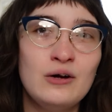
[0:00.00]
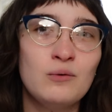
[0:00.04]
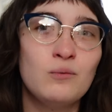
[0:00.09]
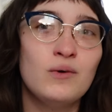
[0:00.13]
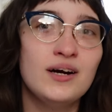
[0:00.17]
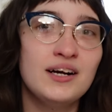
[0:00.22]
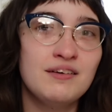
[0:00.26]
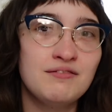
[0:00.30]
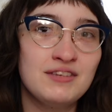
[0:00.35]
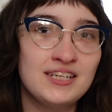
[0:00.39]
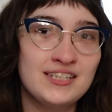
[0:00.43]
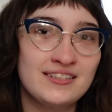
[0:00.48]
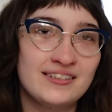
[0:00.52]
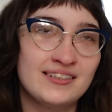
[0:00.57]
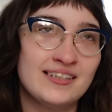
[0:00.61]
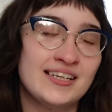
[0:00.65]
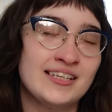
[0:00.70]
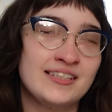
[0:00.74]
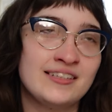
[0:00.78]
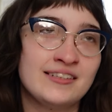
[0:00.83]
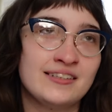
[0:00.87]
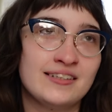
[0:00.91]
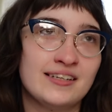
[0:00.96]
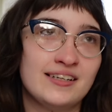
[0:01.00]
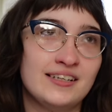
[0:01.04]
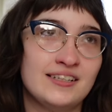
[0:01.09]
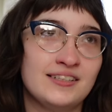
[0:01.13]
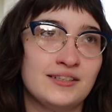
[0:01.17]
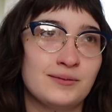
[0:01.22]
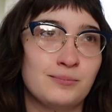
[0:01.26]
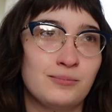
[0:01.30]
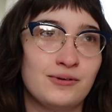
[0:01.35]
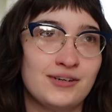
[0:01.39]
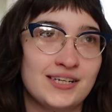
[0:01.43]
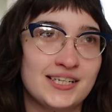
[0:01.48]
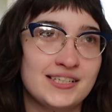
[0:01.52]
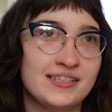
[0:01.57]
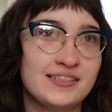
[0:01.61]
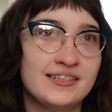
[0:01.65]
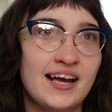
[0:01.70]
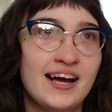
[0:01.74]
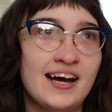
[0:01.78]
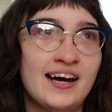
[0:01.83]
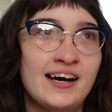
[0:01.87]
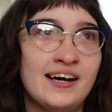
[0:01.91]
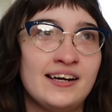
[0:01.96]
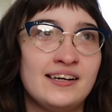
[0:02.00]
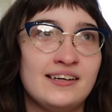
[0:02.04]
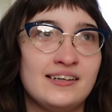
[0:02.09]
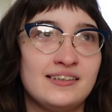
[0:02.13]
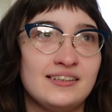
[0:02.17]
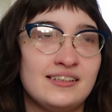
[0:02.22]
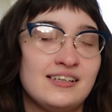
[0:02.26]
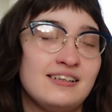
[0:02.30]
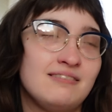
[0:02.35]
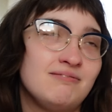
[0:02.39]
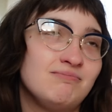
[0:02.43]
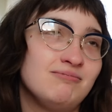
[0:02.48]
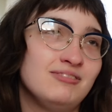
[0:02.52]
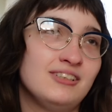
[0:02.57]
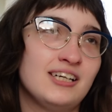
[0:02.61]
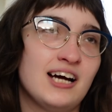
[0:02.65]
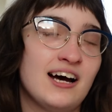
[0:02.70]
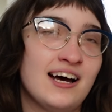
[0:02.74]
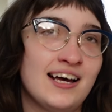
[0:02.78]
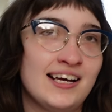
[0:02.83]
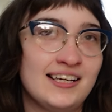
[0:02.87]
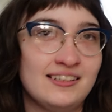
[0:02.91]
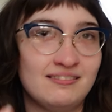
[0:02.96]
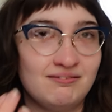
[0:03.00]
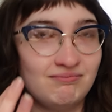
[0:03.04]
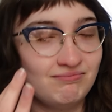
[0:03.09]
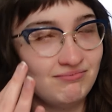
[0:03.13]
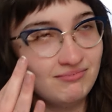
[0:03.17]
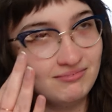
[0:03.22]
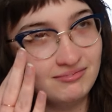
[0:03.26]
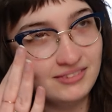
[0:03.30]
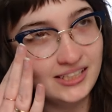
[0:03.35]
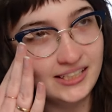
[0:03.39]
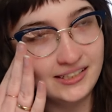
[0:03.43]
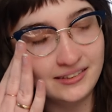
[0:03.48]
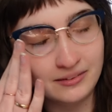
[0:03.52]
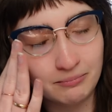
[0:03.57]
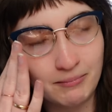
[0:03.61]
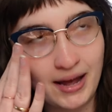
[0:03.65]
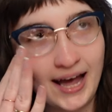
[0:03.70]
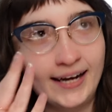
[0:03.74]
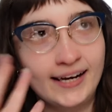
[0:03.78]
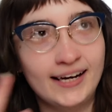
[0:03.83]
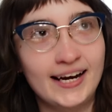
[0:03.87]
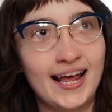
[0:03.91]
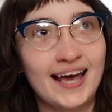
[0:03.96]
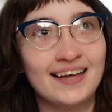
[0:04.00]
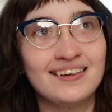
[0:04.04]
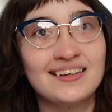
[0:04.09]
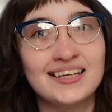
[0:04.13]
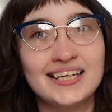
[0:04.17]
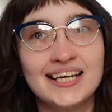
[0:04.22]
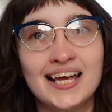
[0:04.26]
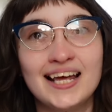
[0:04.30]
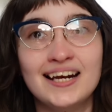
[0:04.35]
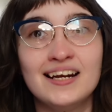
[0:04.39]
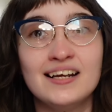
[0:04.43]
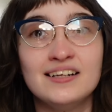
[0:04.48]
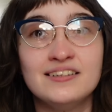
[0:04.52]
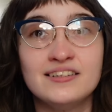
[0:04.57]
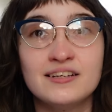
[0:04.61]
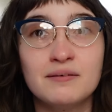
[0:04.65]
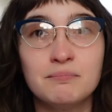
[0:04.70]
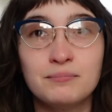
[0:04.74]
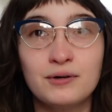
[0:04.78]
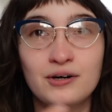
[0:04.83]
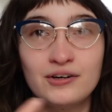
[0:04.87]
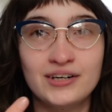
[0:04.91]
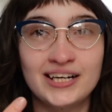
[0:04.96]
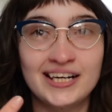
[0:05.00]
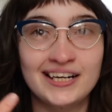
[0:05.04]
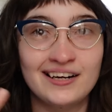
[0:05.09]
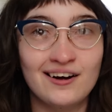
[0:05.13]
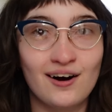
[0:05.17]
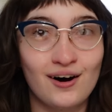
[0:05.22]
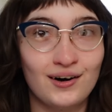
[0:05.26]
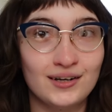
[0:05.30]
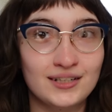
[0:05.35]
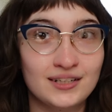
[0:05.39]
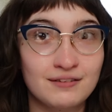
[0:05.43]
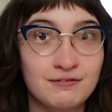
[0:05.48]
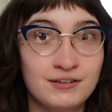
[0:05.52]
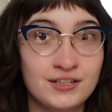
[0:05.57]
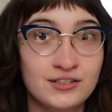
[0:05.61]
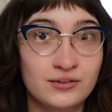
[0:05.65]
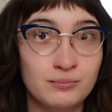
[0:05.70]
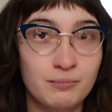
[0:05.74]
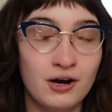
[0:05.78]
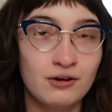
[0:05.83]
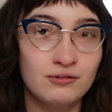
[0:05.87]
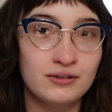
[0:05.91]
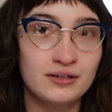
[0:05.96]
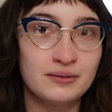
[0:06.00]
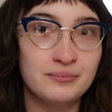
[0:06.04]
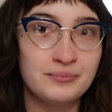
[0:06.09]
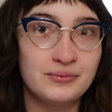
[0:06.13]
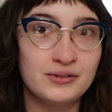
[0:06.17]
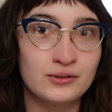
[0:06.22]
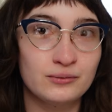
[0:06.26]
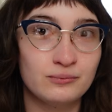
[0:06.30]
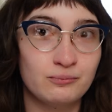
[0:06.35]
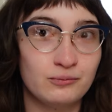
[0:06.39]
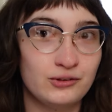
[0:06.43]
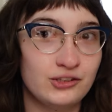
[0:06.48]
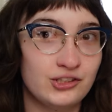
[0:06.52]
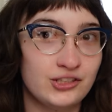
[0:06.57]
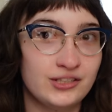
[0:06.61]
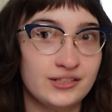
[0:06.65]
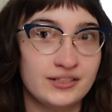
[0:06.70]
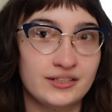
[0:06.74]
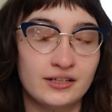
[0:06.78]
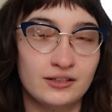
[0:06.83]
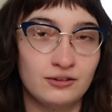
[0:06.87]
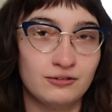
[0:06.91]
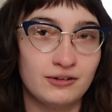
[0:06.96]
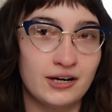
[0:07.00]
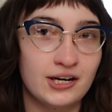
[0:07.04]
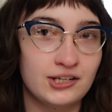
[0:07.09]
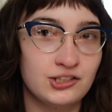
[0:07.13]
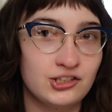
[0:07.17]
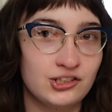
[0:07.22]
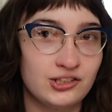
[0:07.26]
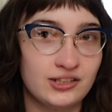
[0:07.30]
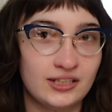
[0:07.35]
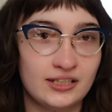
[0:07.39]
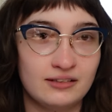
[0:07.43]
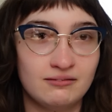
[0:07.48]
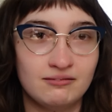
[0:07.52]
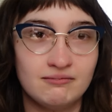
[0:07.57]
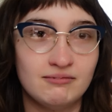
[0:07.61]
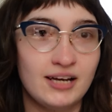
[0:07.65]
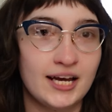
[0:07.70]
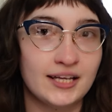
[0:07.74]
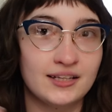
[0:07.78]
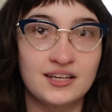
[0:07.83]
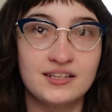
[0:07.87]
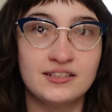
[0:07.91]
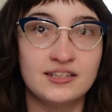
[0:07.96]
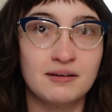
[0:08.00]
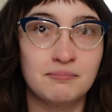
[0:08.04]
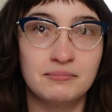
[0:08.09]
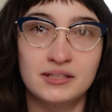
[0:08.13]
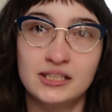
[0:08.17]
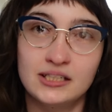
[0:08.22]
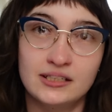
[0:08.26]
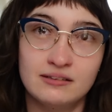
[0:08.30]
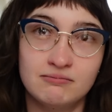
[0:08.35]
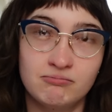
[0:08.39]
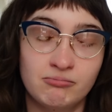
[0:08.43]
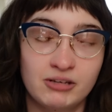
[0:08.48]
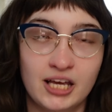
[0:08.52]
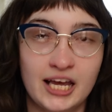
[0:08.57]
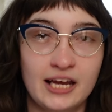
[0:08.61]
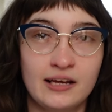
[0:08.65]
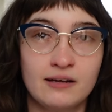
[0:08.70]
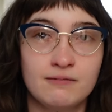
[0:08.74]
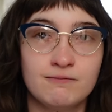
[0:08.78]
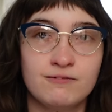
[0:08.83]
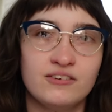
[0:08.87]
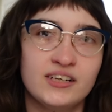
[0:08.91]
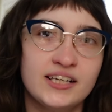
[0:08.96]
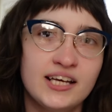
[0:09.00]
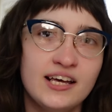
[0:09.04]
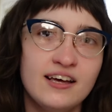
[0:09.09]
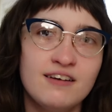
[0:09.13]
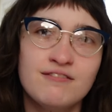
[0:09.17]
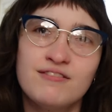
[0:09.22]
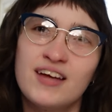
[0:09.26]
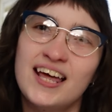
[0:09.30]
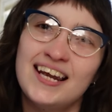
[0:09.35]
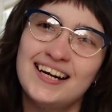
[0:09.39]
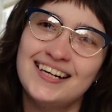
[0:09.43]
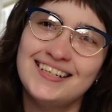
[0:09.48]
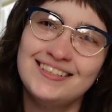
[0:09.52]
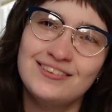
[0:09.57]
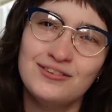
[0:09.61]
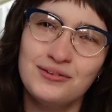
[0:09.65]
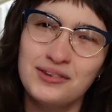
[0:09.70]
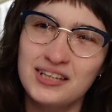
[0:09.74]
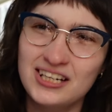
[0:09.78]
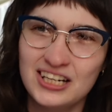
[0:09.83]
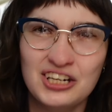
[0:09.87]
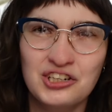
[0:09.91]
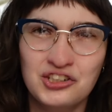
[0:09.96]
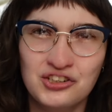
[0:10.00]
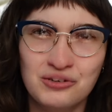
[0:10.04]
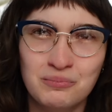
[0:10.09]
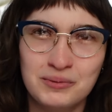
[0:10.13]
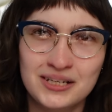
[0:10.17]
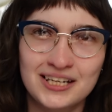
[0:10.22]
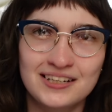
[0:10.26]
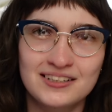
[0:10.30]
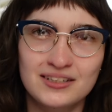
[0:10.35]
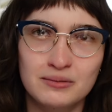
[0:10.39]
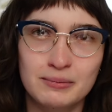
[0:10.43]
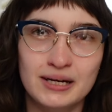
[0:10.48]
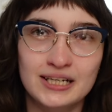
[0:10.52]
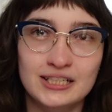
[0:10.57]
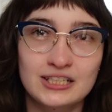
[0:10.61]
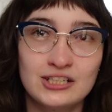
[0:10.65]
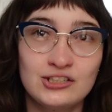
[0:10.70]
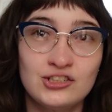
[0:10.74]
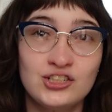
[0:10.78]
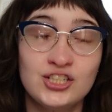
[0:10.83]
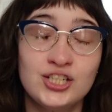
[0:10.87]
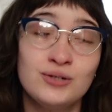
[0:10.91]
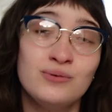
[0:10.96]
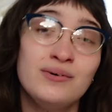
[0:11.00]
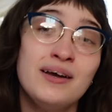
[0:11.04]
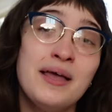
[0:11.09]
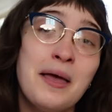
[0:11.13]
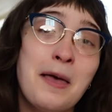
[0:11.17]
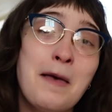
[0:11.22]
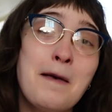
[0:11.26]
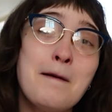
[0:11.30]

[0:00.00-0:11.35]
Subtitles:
One of these things is pretty sad. A guy is mad at Ellie and ends up burning all of his poems, which is a grudge that Ellie simply can't forgive. And I don't think he should be expected to.